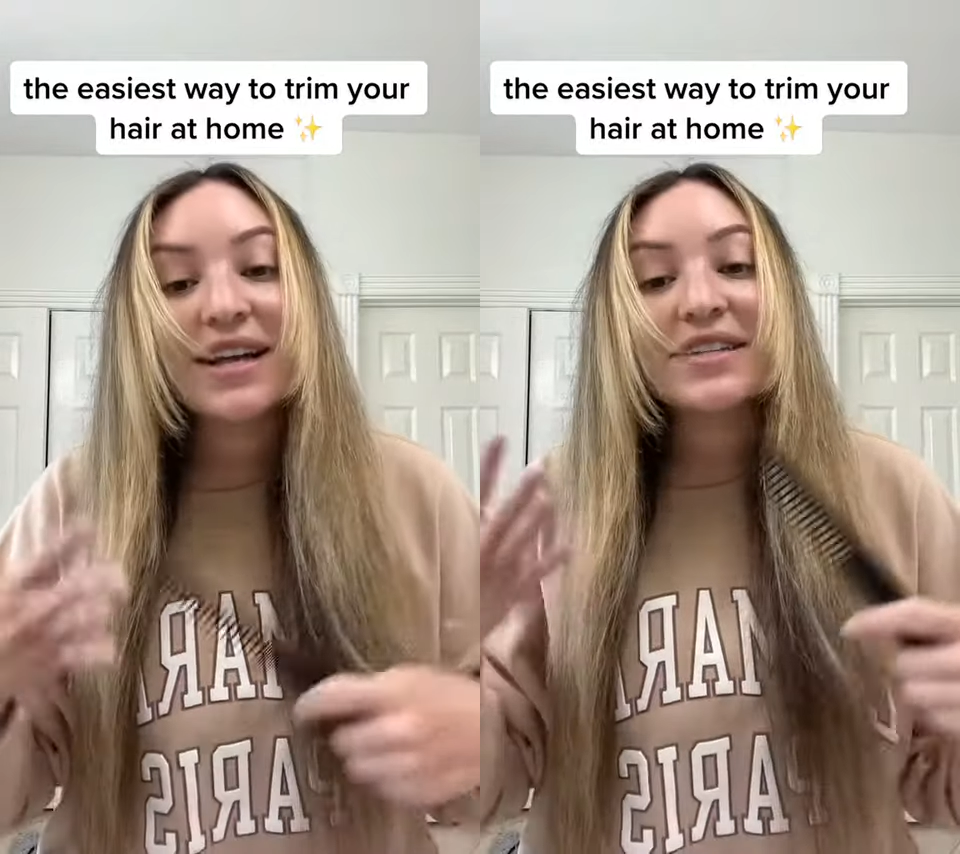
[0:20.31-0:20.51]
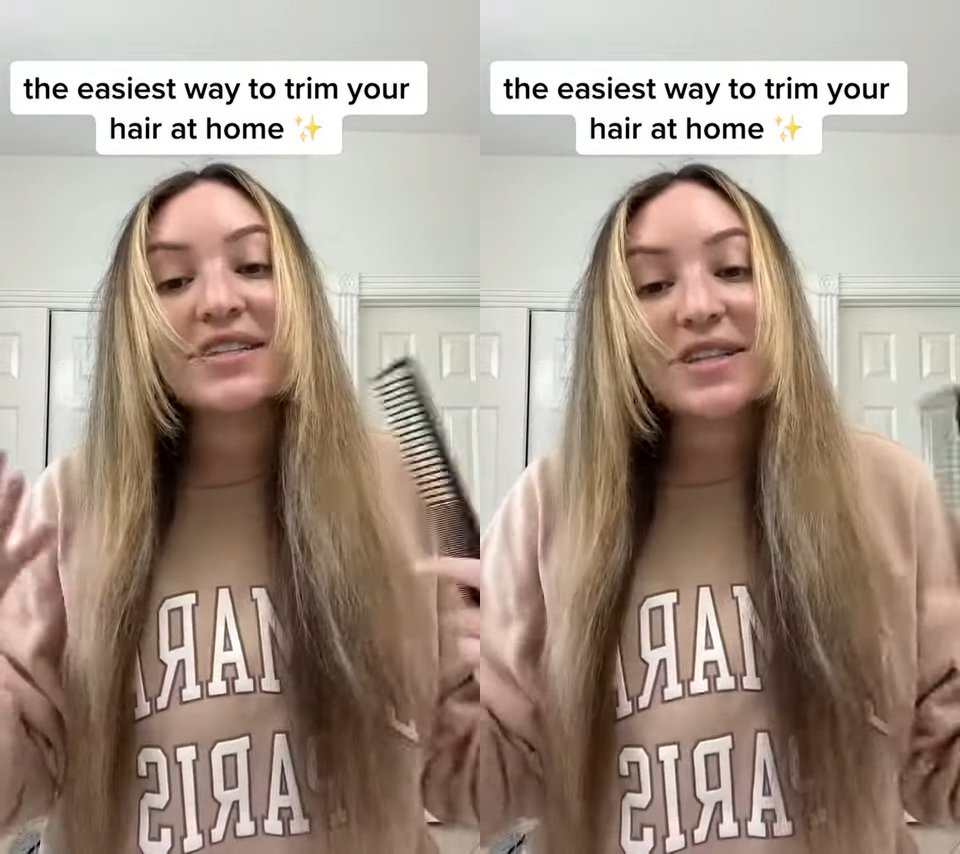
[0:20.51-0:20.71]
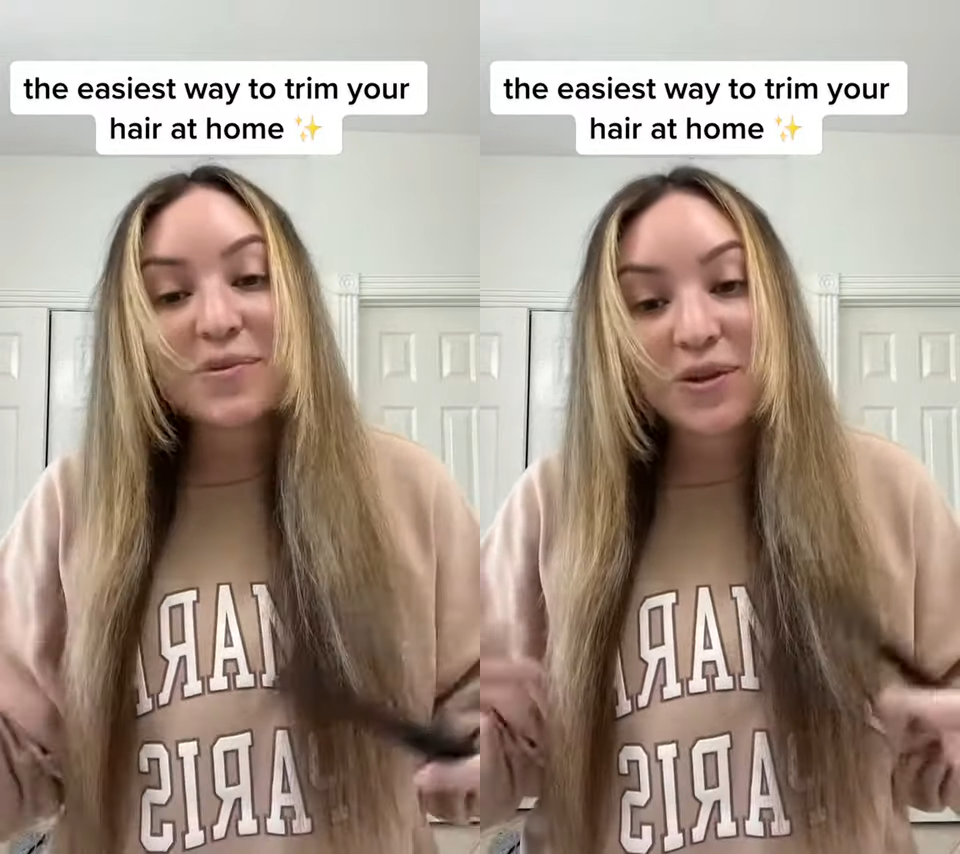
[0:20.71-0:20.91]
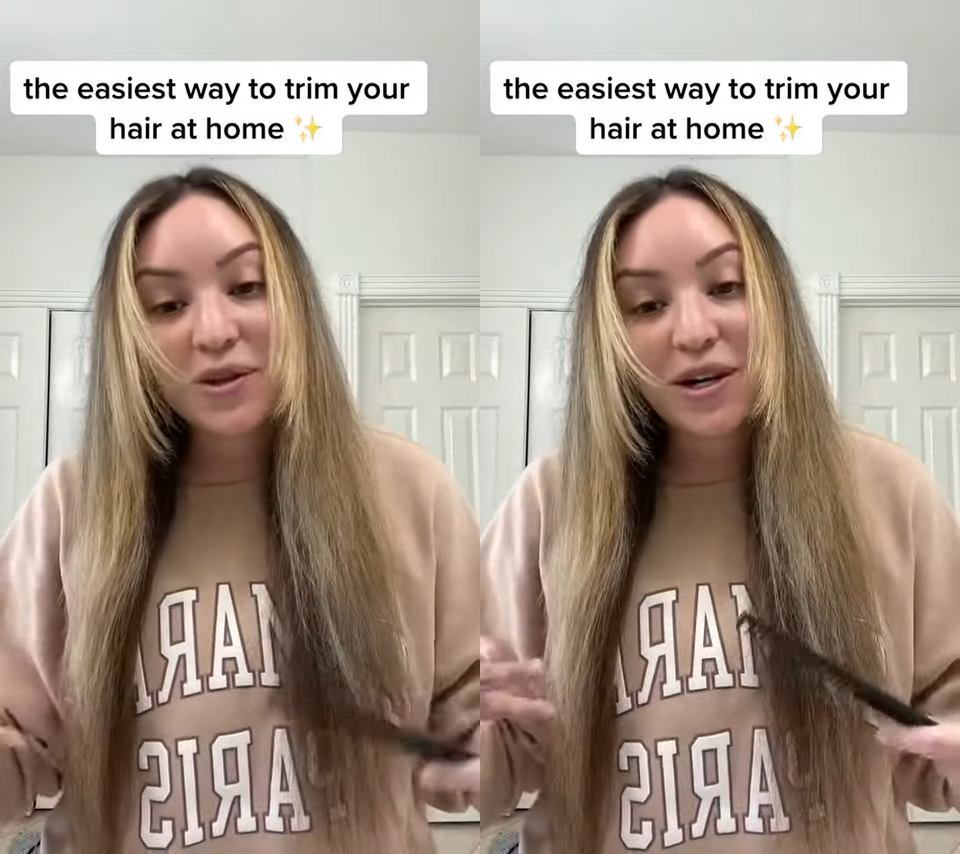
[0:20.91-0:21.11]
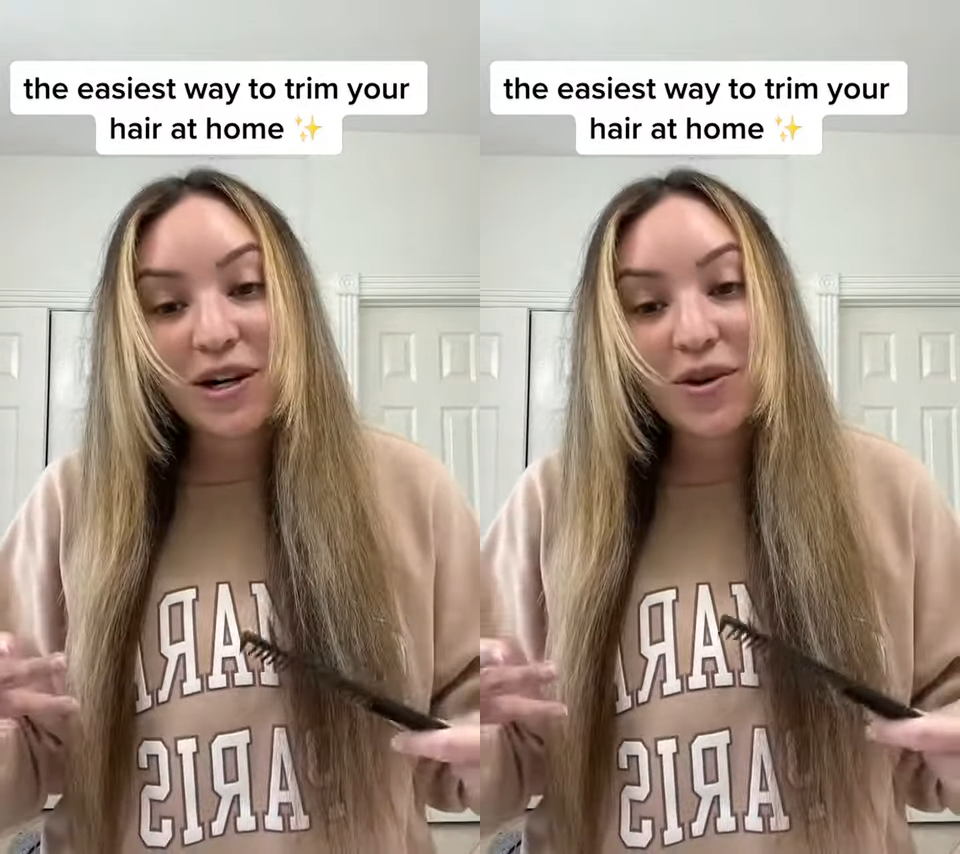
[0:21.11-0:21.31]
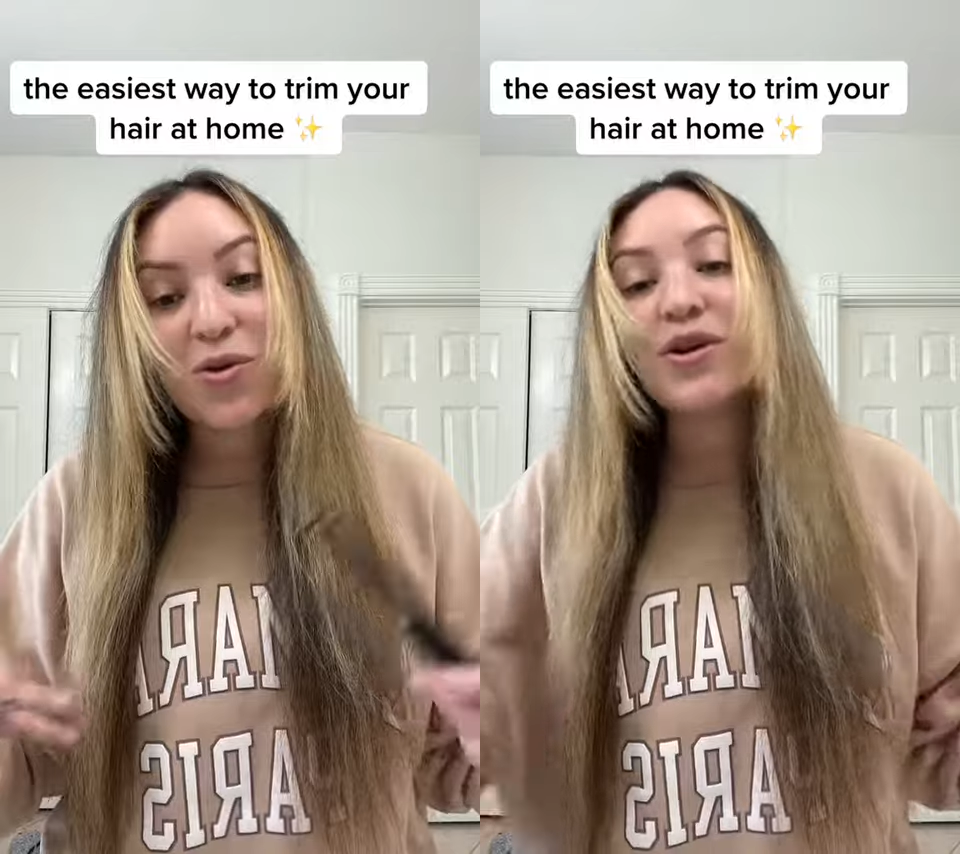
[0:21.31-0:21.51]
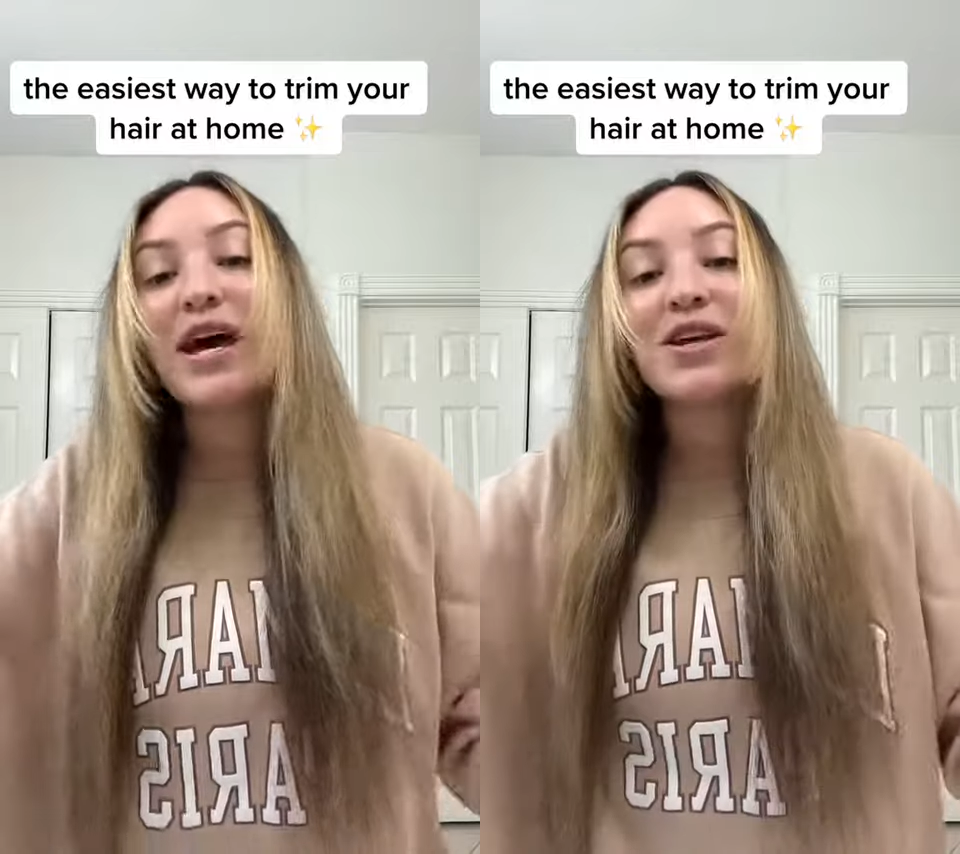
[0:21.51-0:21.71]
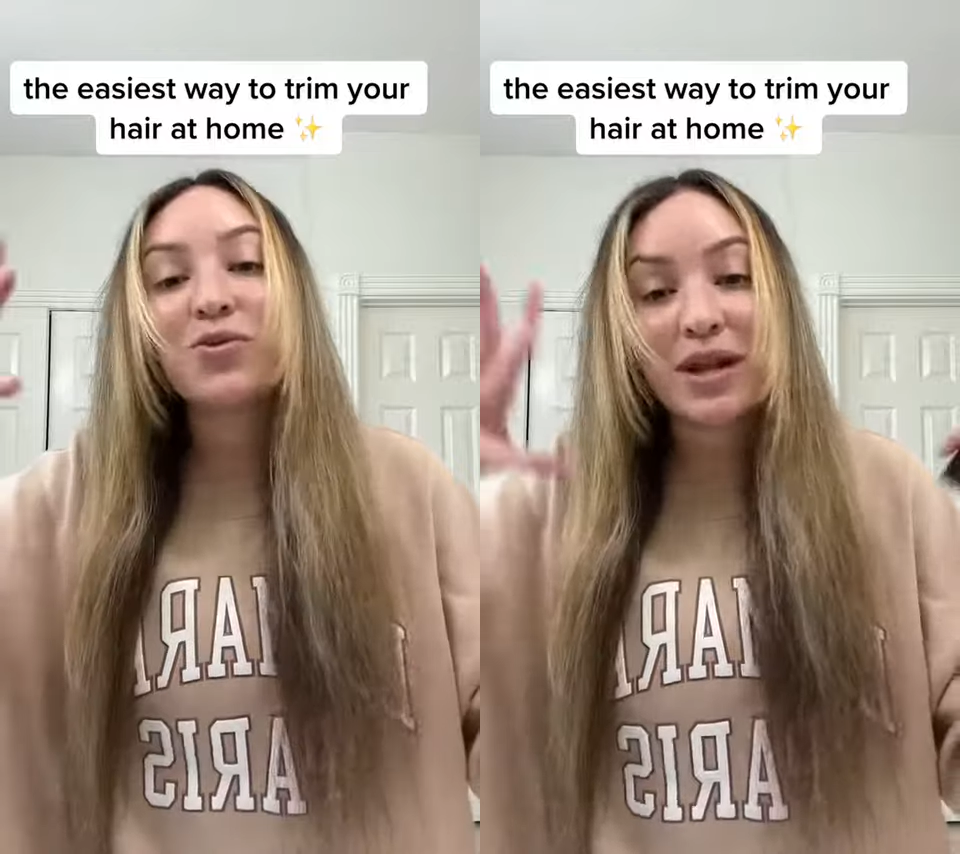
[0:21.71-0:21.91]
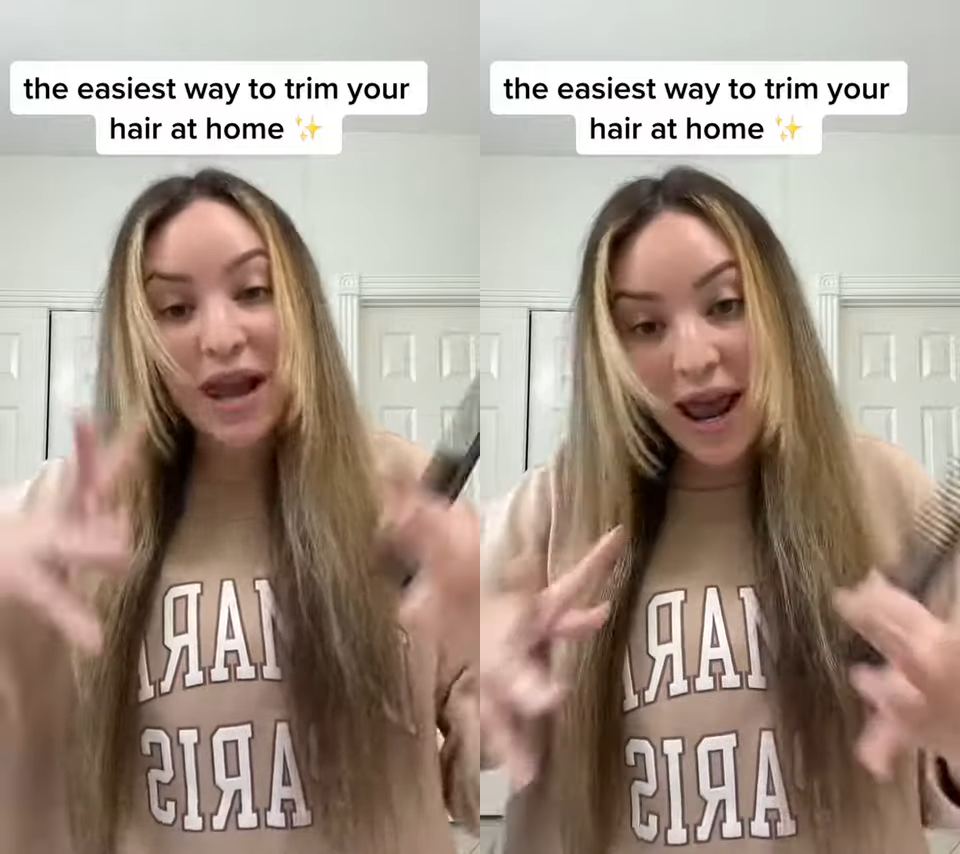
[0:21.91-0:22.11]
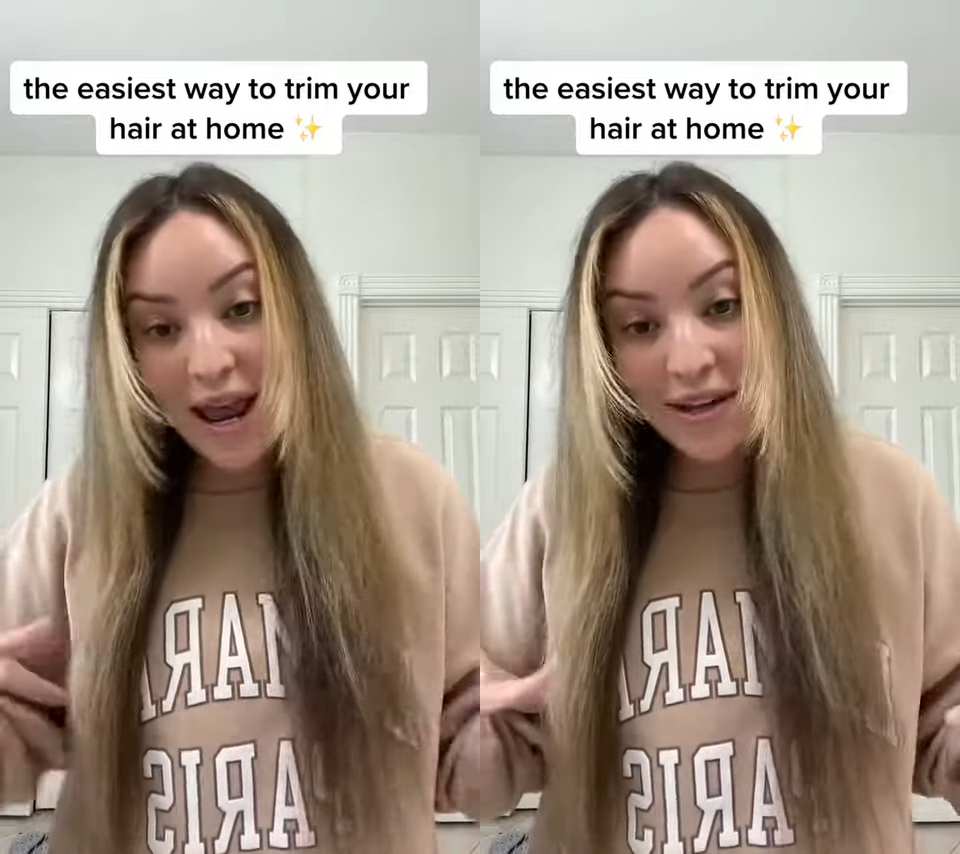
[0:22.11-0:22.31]
is similar or that you can
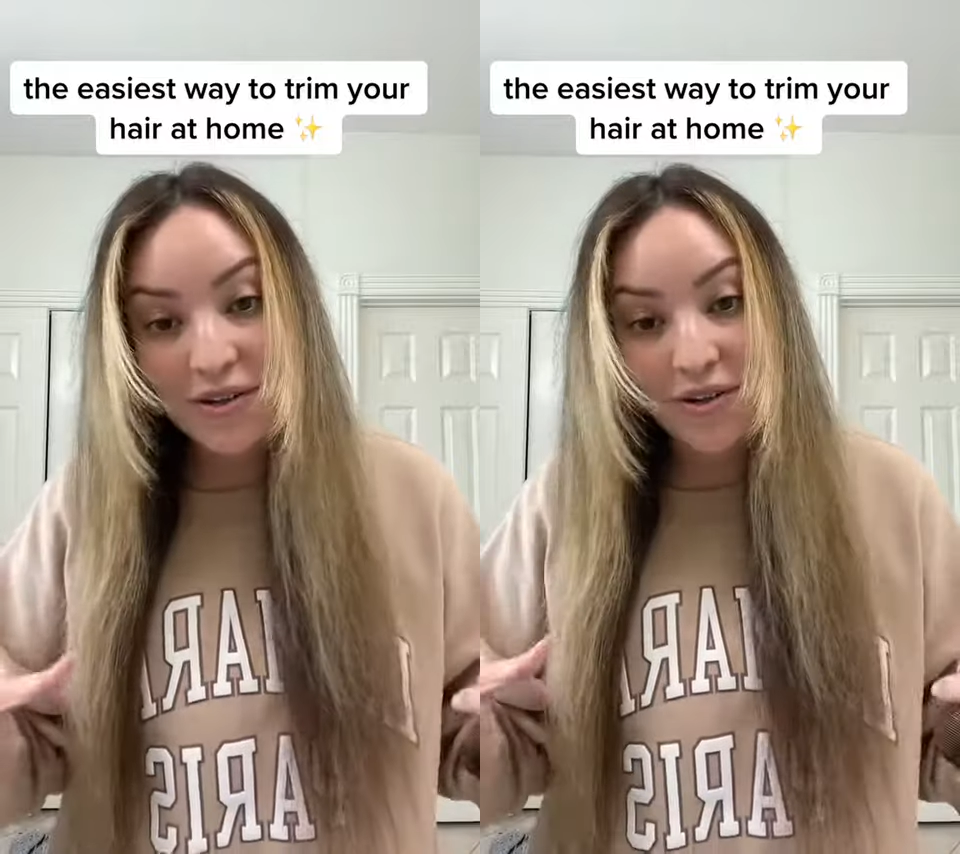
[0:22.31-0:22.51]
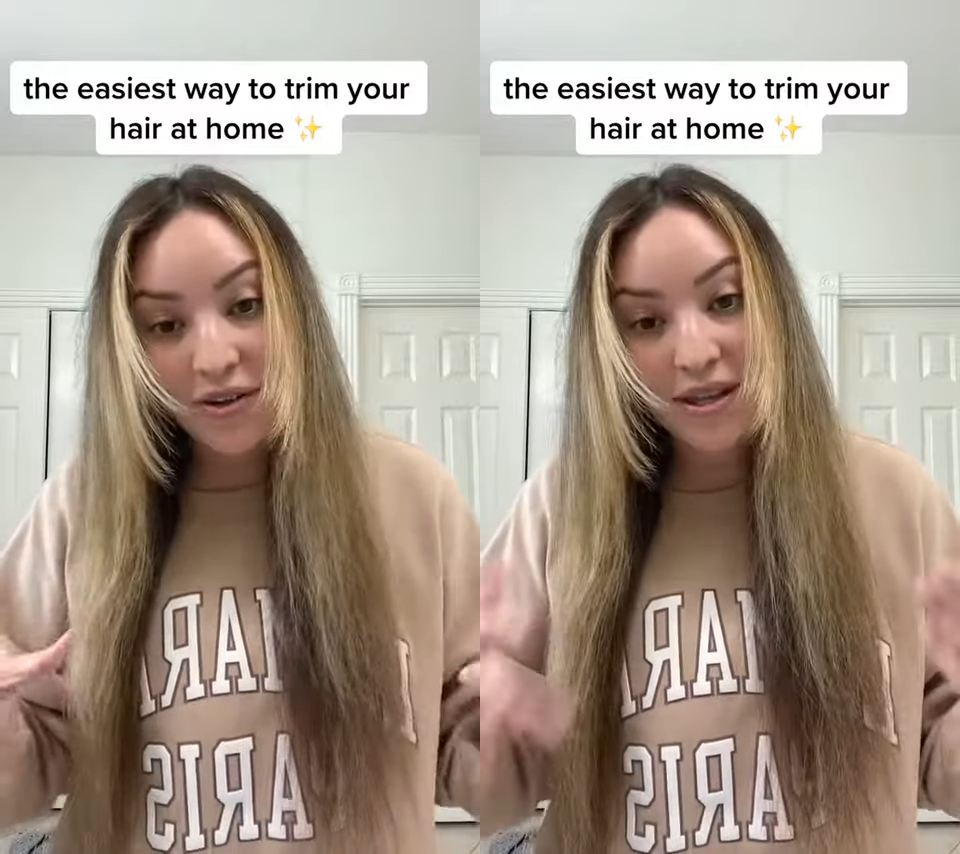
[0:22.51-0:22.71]
handle